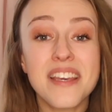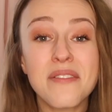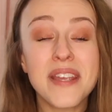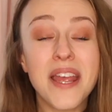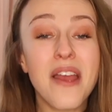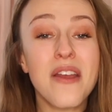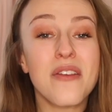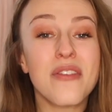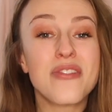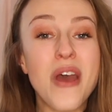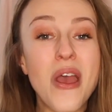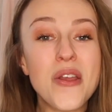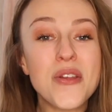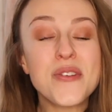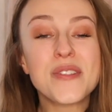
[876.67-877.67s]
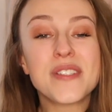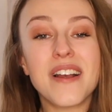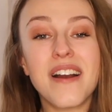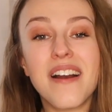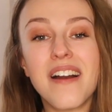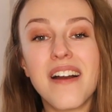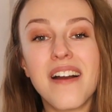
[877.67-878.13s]
There we go. Those
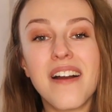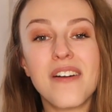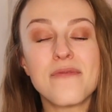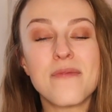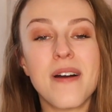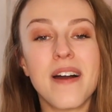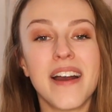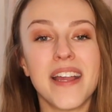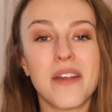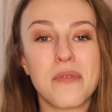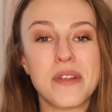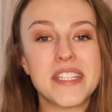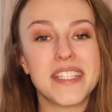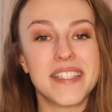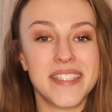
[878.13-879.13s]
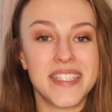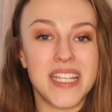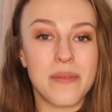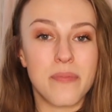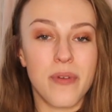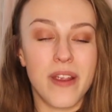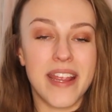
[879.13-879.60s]
are my Winter
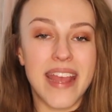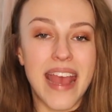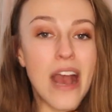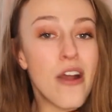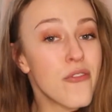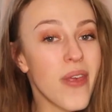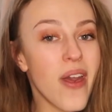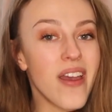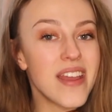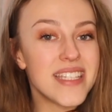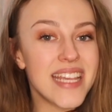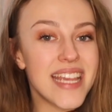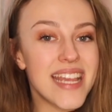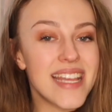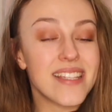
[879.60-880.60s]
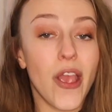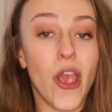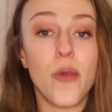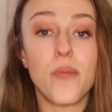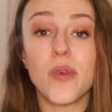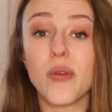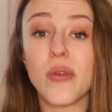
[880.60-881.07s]
City break outfit ideas. I
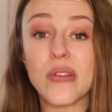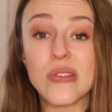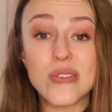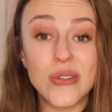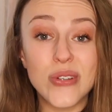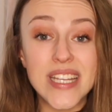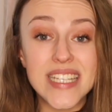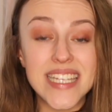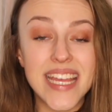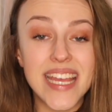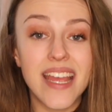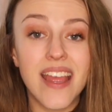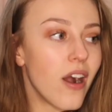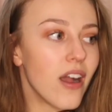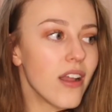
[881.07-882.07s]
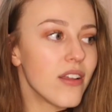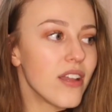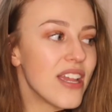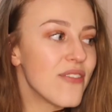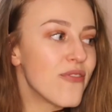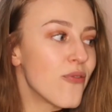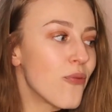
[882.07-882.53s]
hope you enjoyed it.
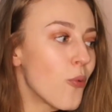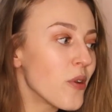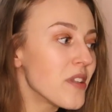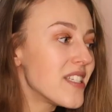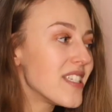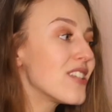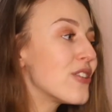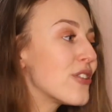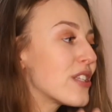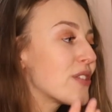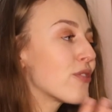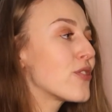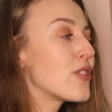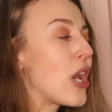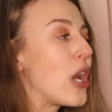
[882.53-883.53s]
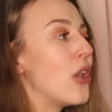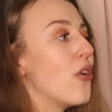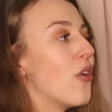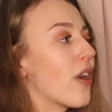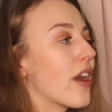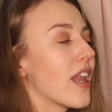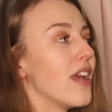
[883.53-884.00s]
I wanted to do this for so
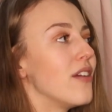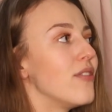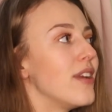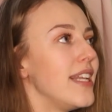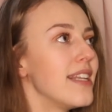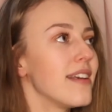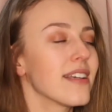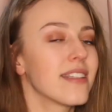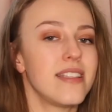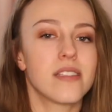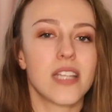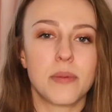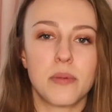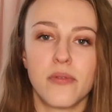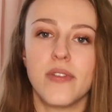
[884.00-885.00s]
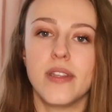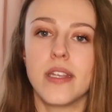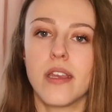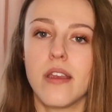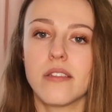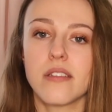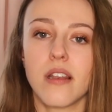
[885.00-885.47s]
long and I really like these type of
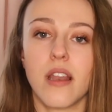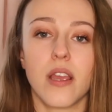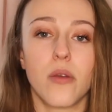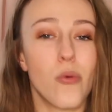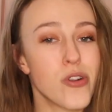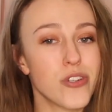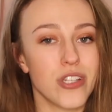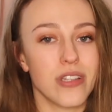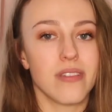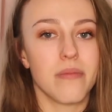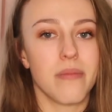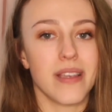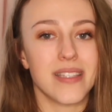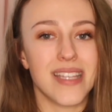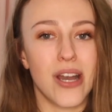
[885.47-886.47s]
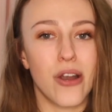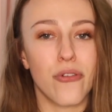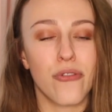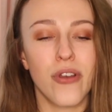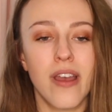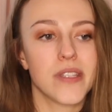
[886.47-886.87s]
videos. I like watching them myself.